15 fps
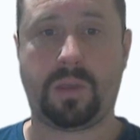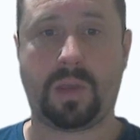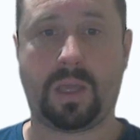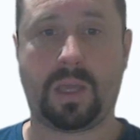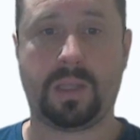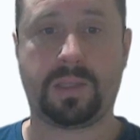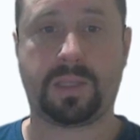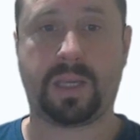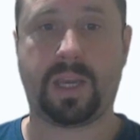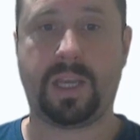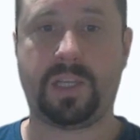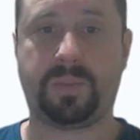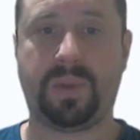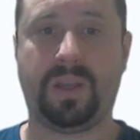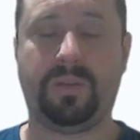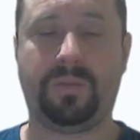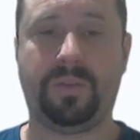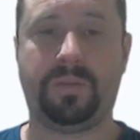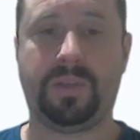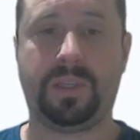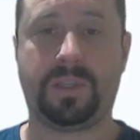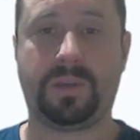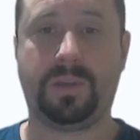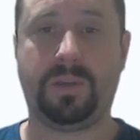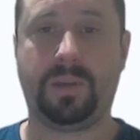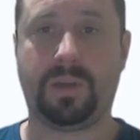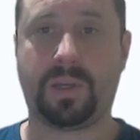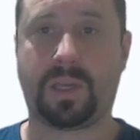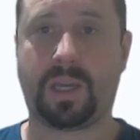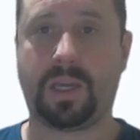against a HP of 52.
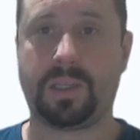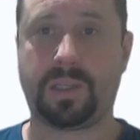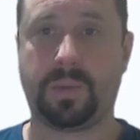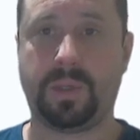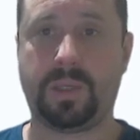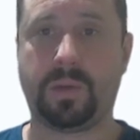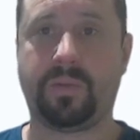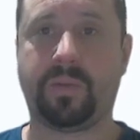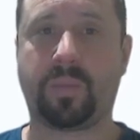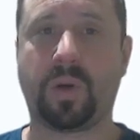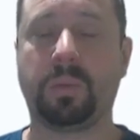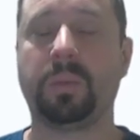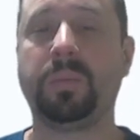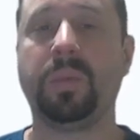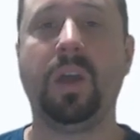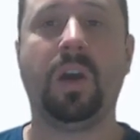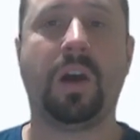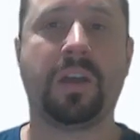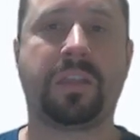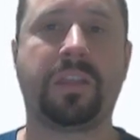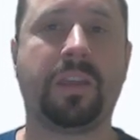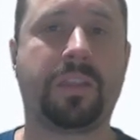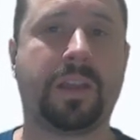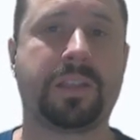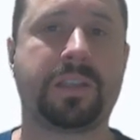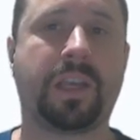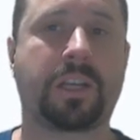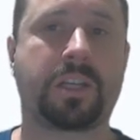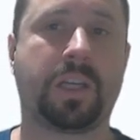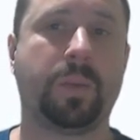Okay, so we do have a problem. I think that's
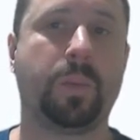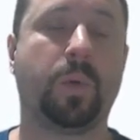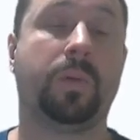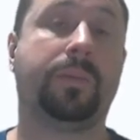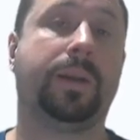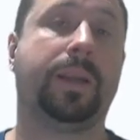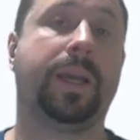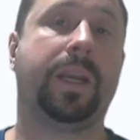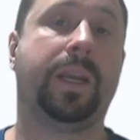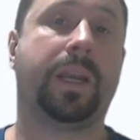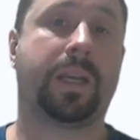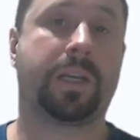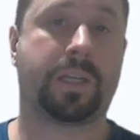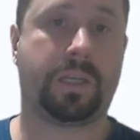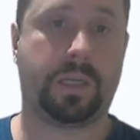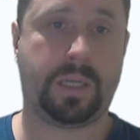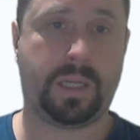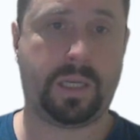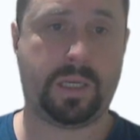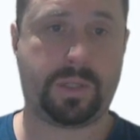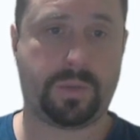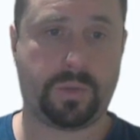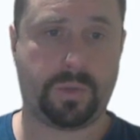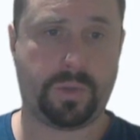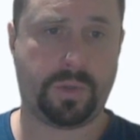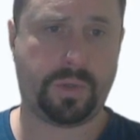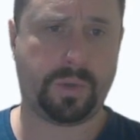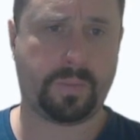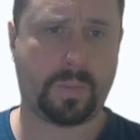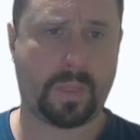actually more related
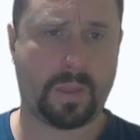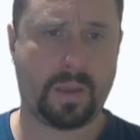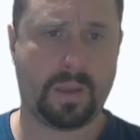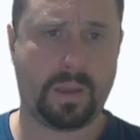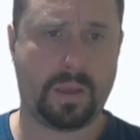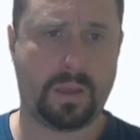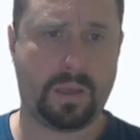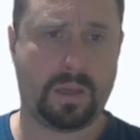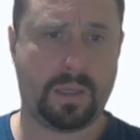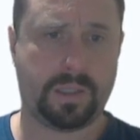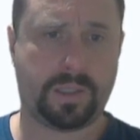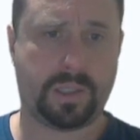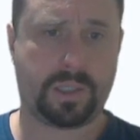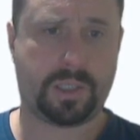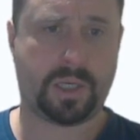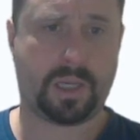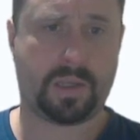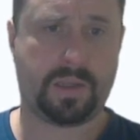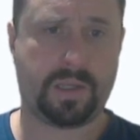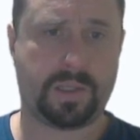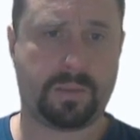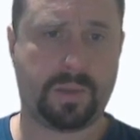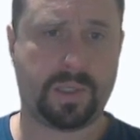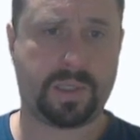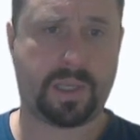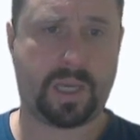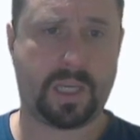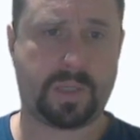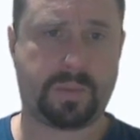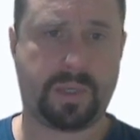to, let's just check this. What is the
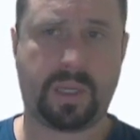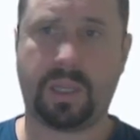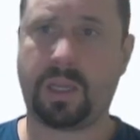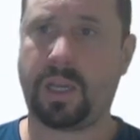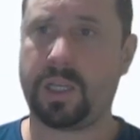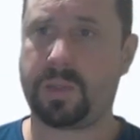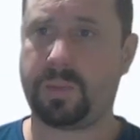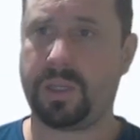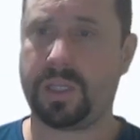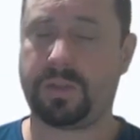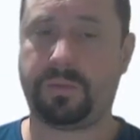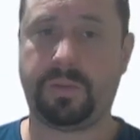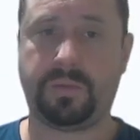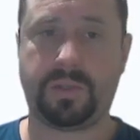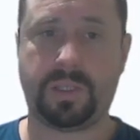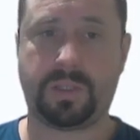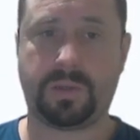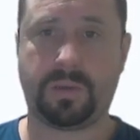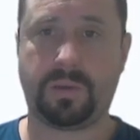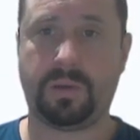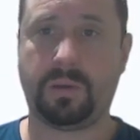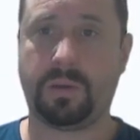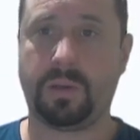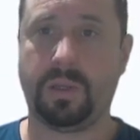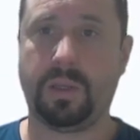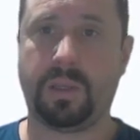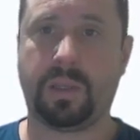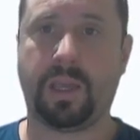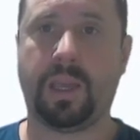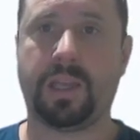HP? HP is 52.
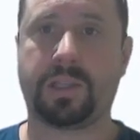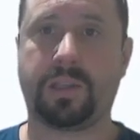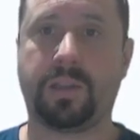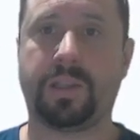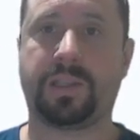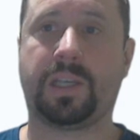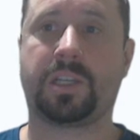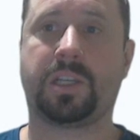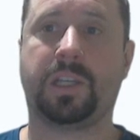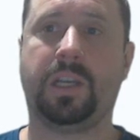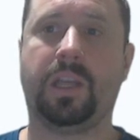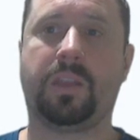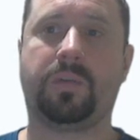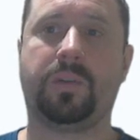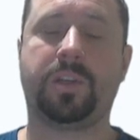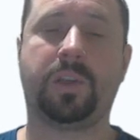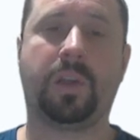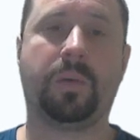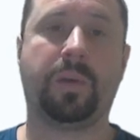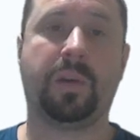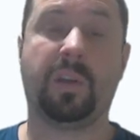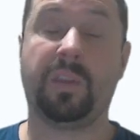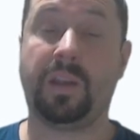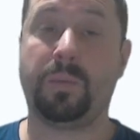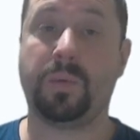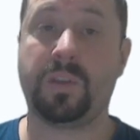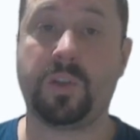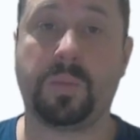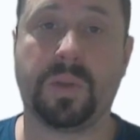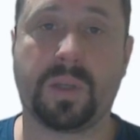Yeah, so that's actually another issue going on there with
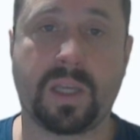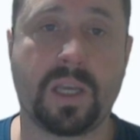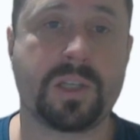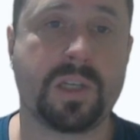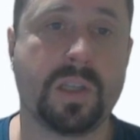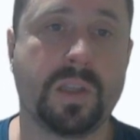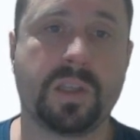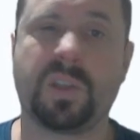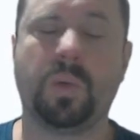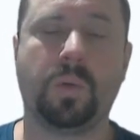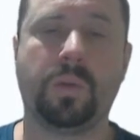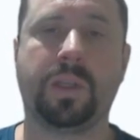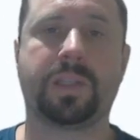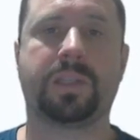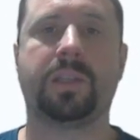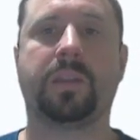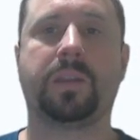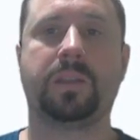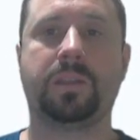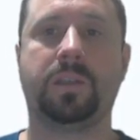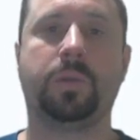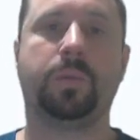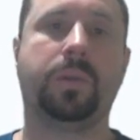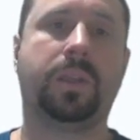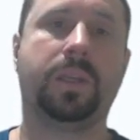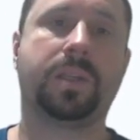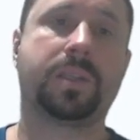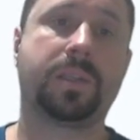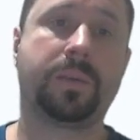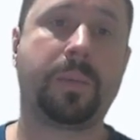duplication in the tool. That's nothing to do with
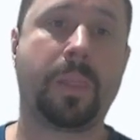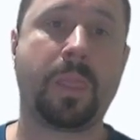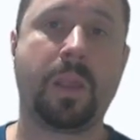this.